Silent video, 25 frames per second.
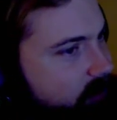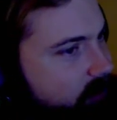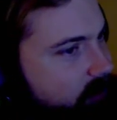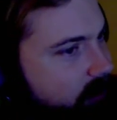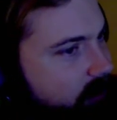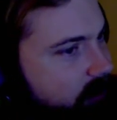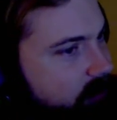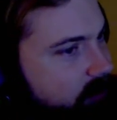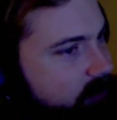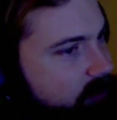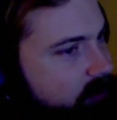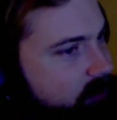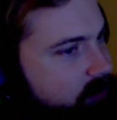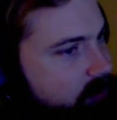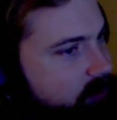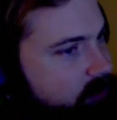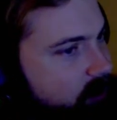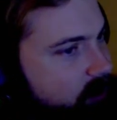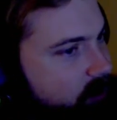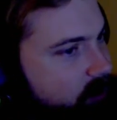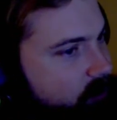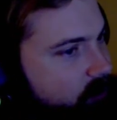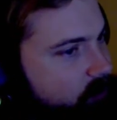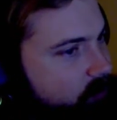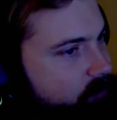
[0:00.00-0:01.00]
I didn't
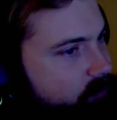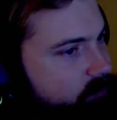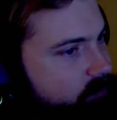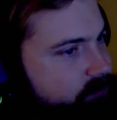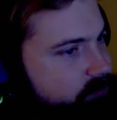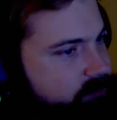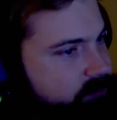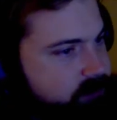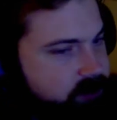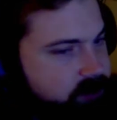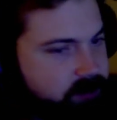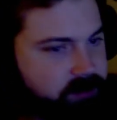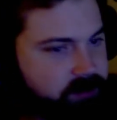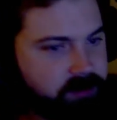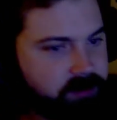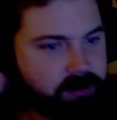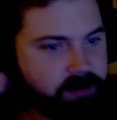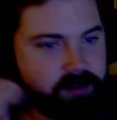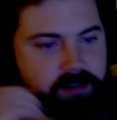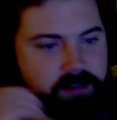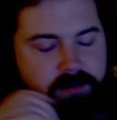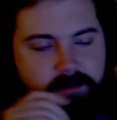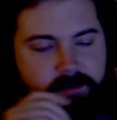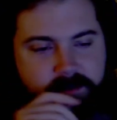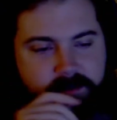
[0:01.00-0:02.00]
know, since
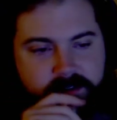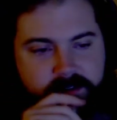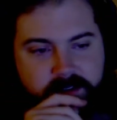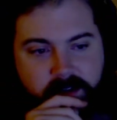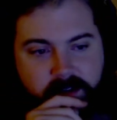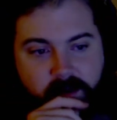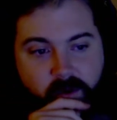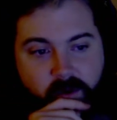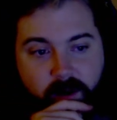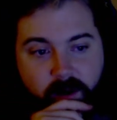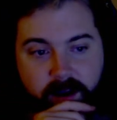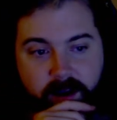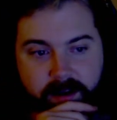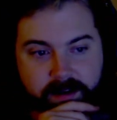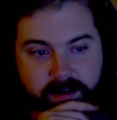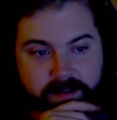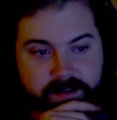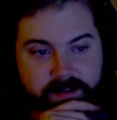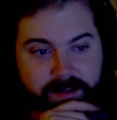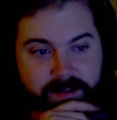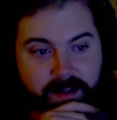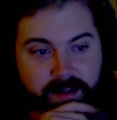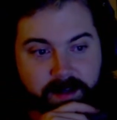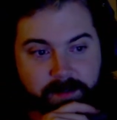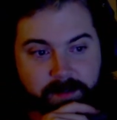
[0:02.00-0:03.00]
this was the
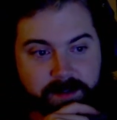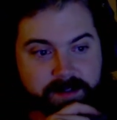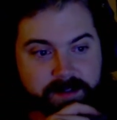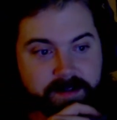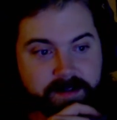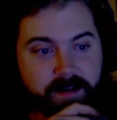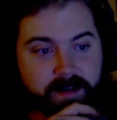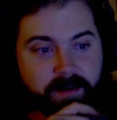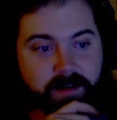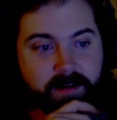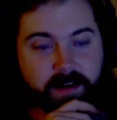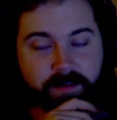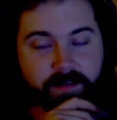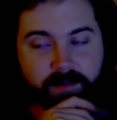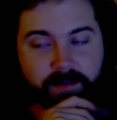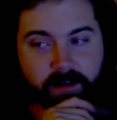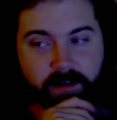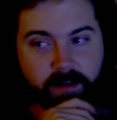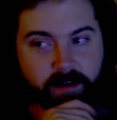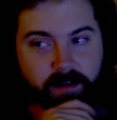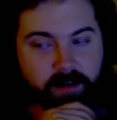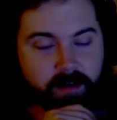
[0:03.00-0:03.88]
quietest, lamest town ever.